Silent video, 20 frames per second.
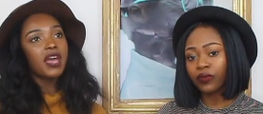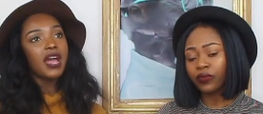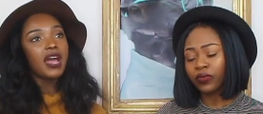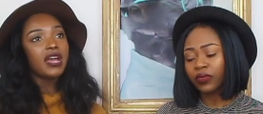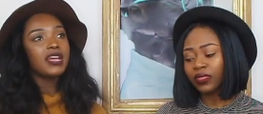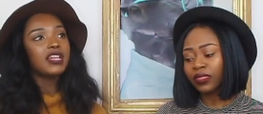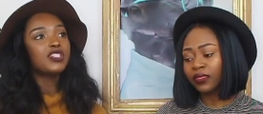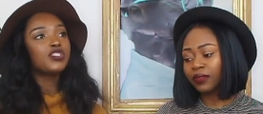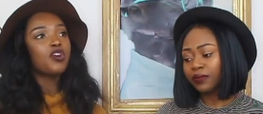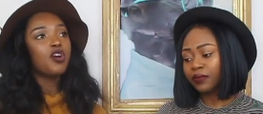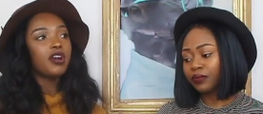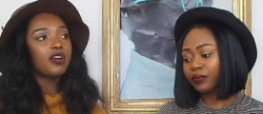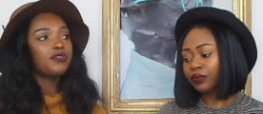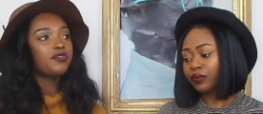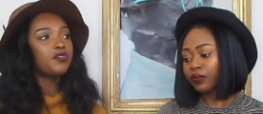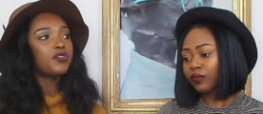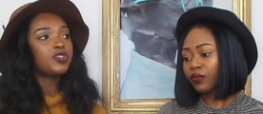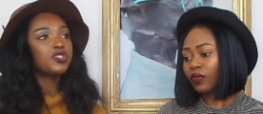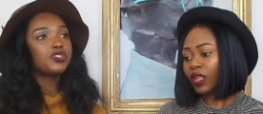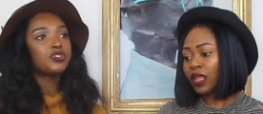Speaker 1: that, it's
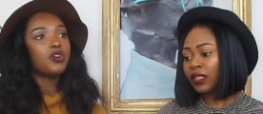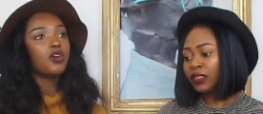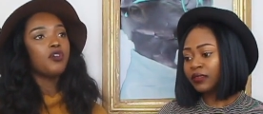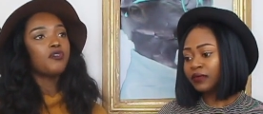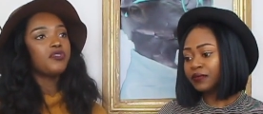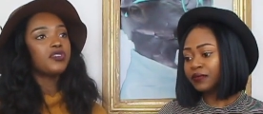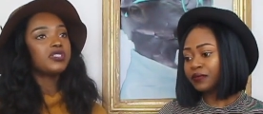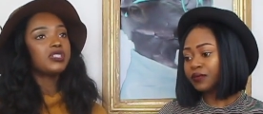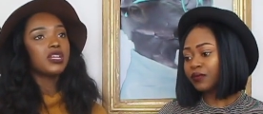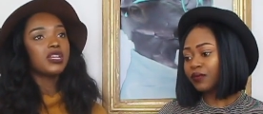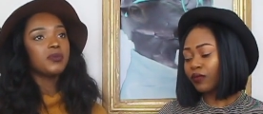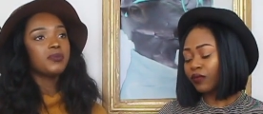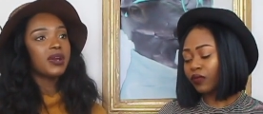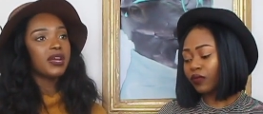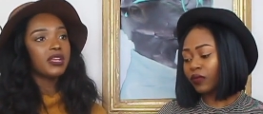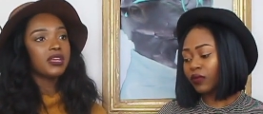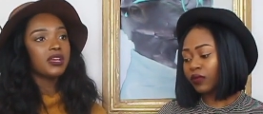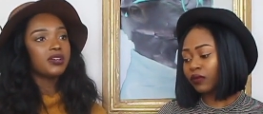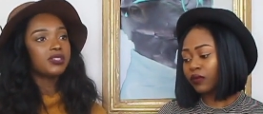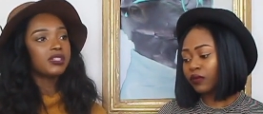hard for you to offer to
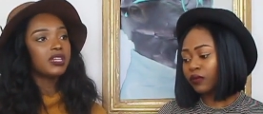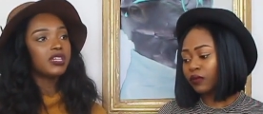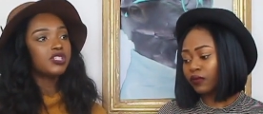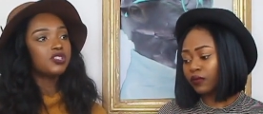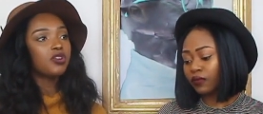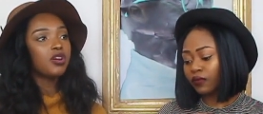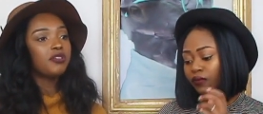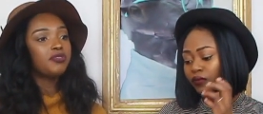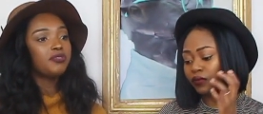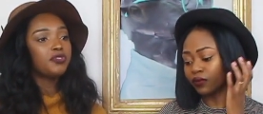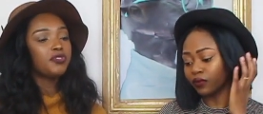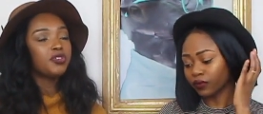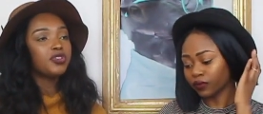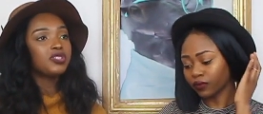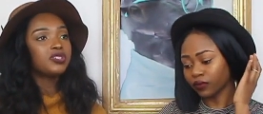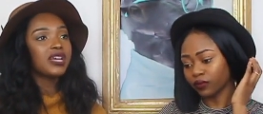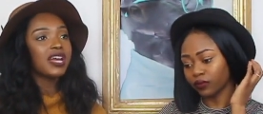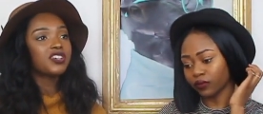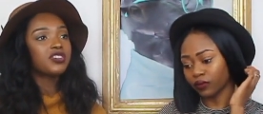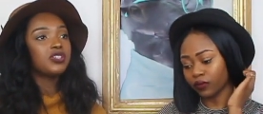anybody else, and it's hard for you
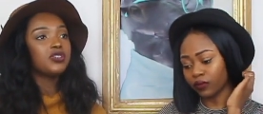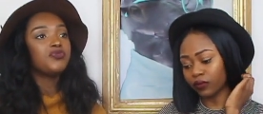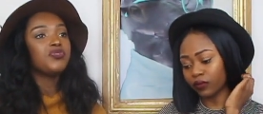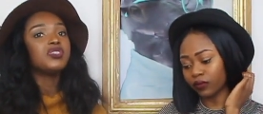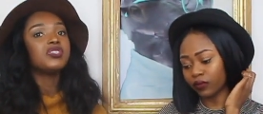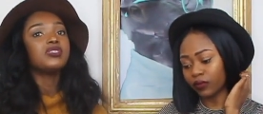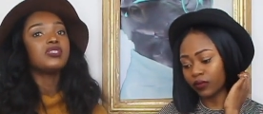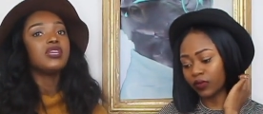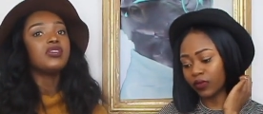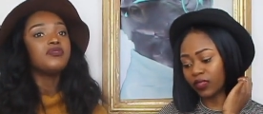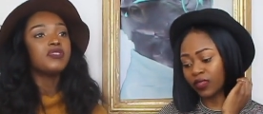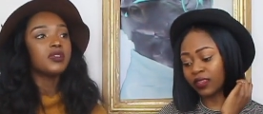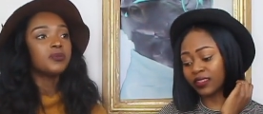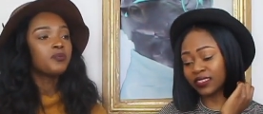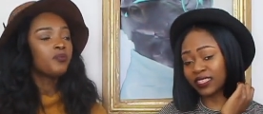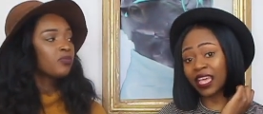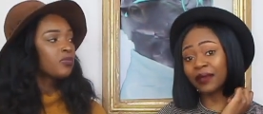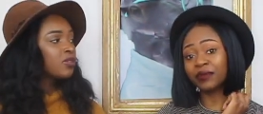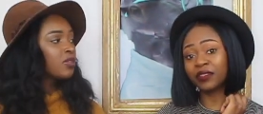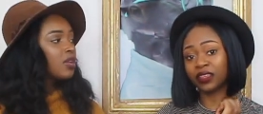to actually receive it,
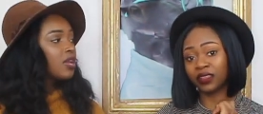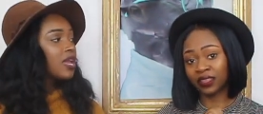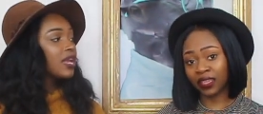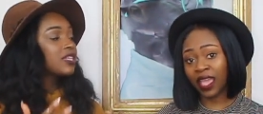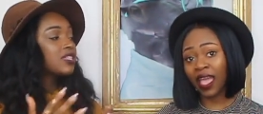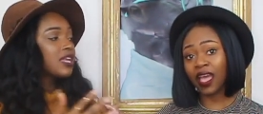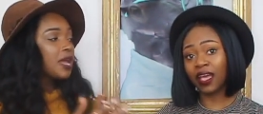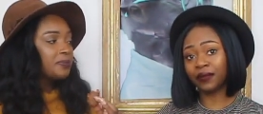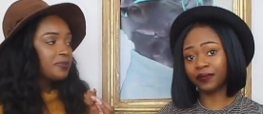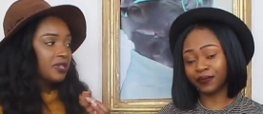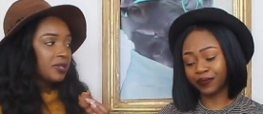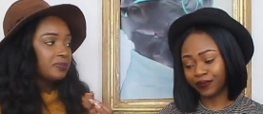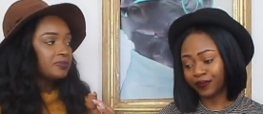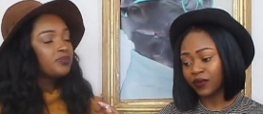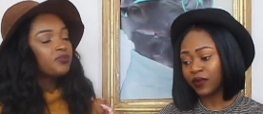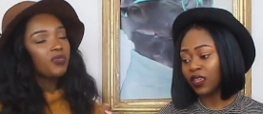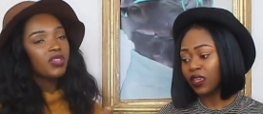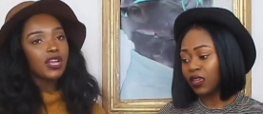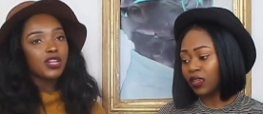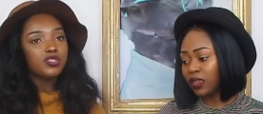accept it, yeah, accept
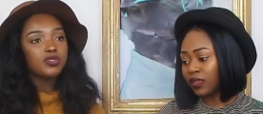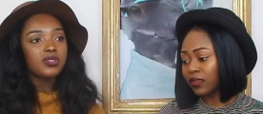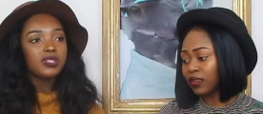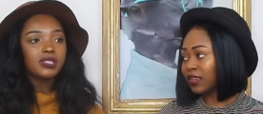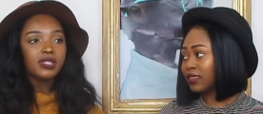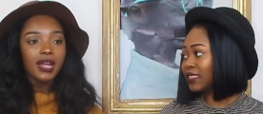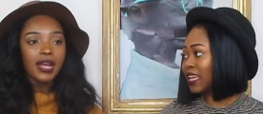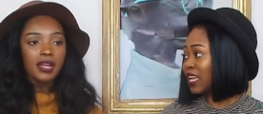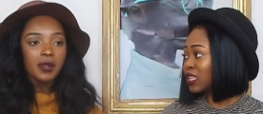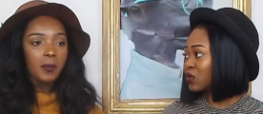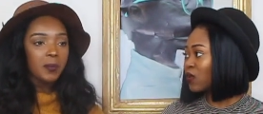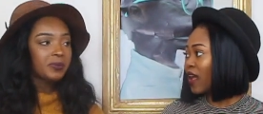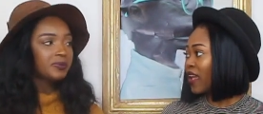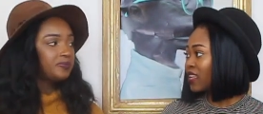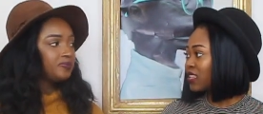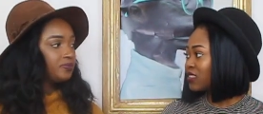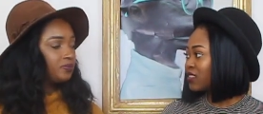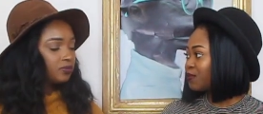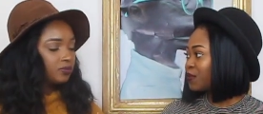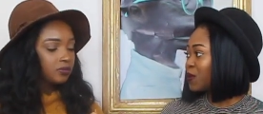it. yeah. So it's like, that's
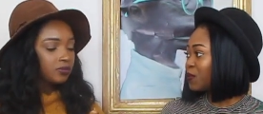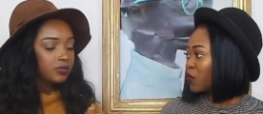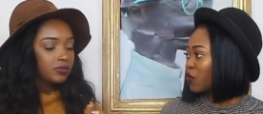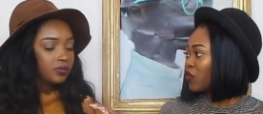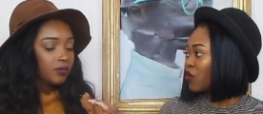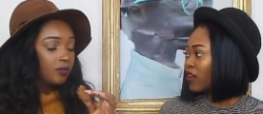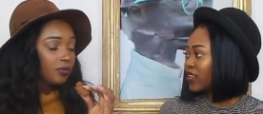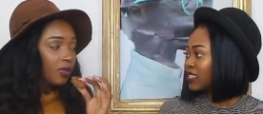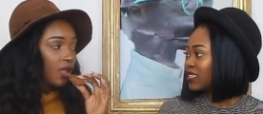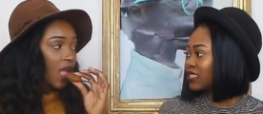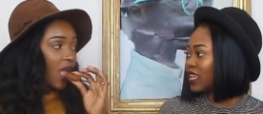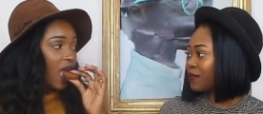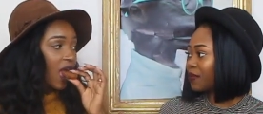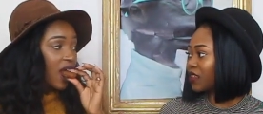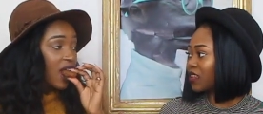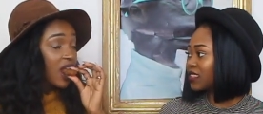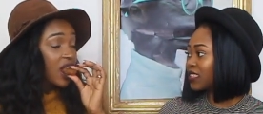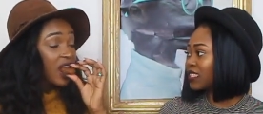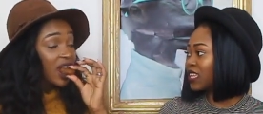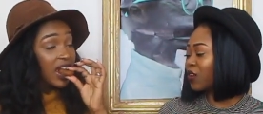
Speaker 2: why people don't
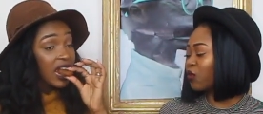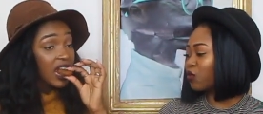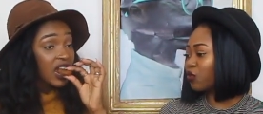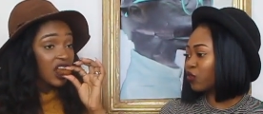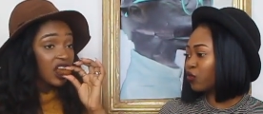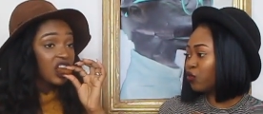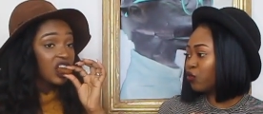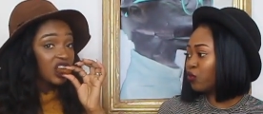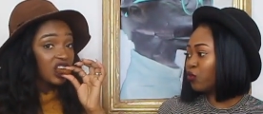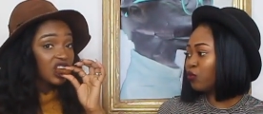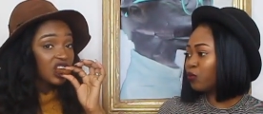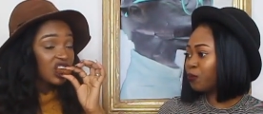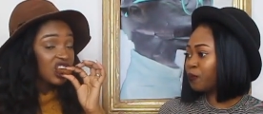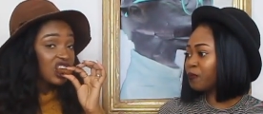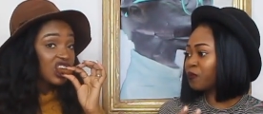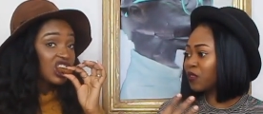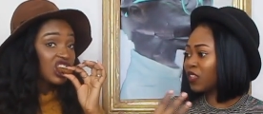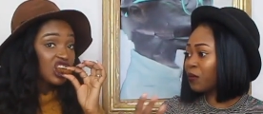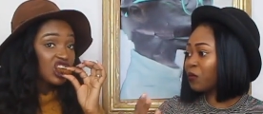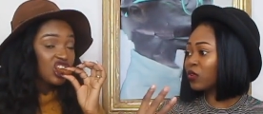accept because they yeah. like you,
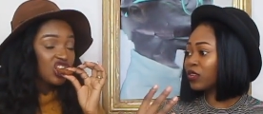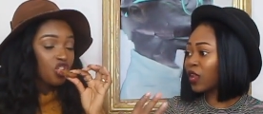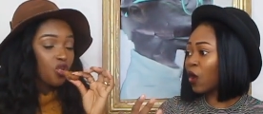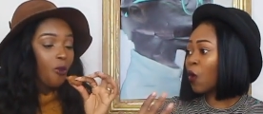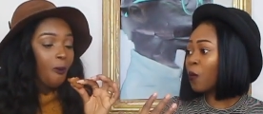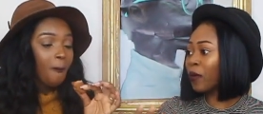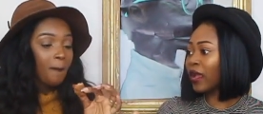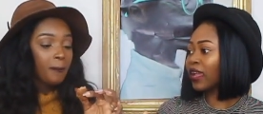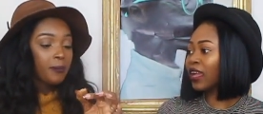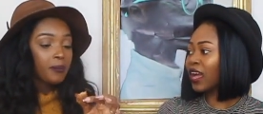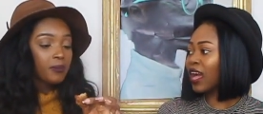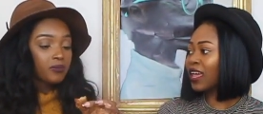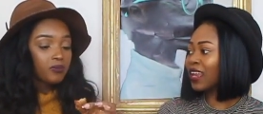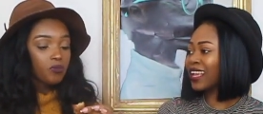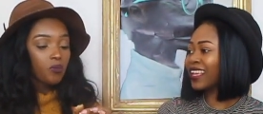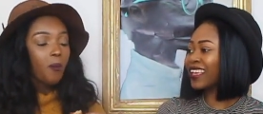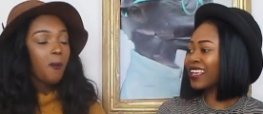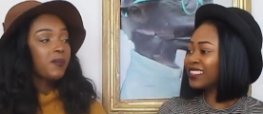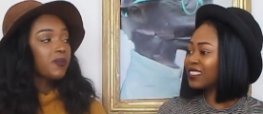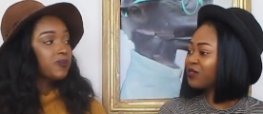someone, oh my god,
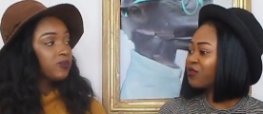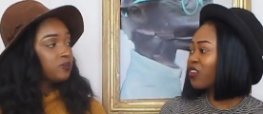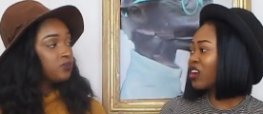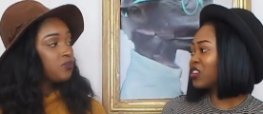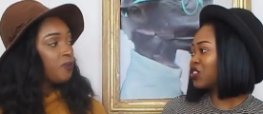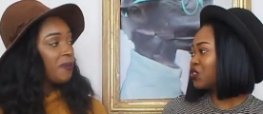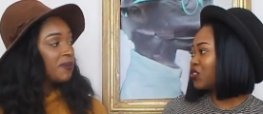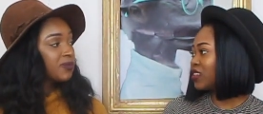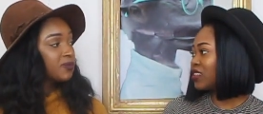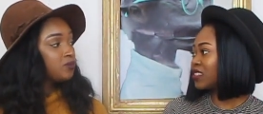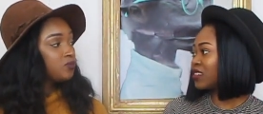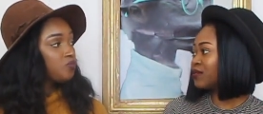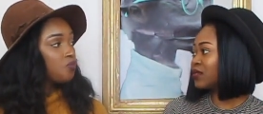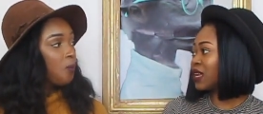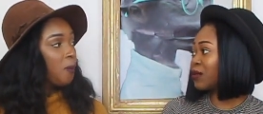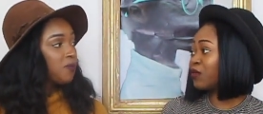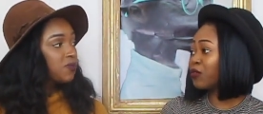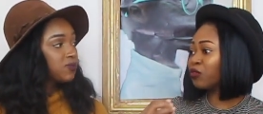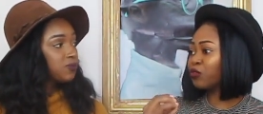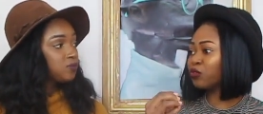like it's frustrating
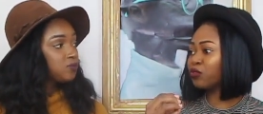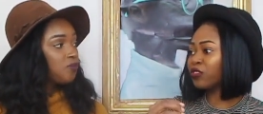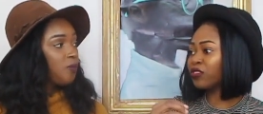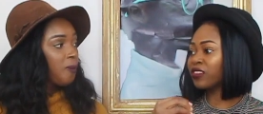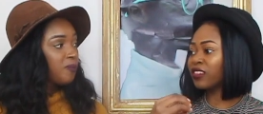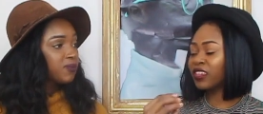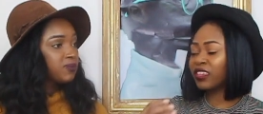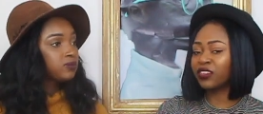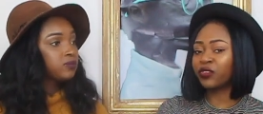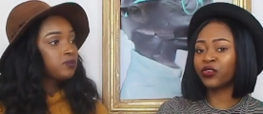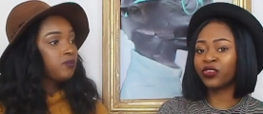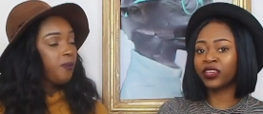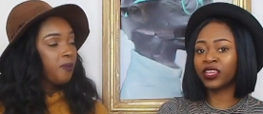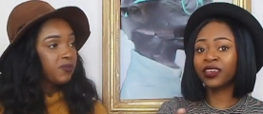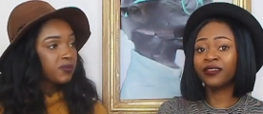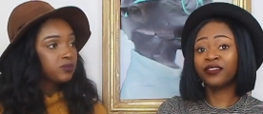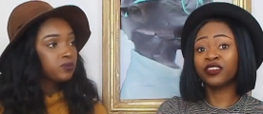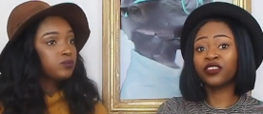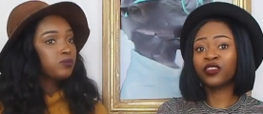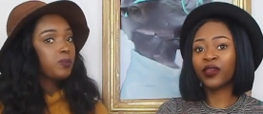sometimes if you have seen you're
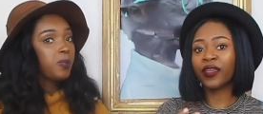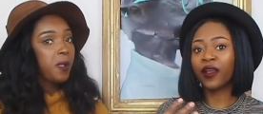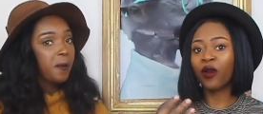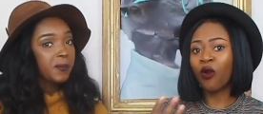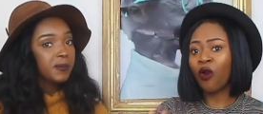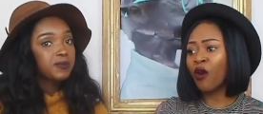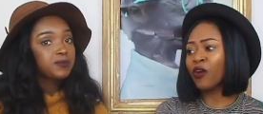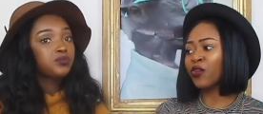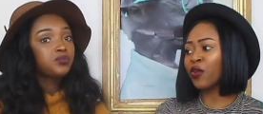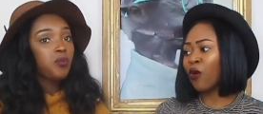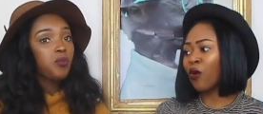giving all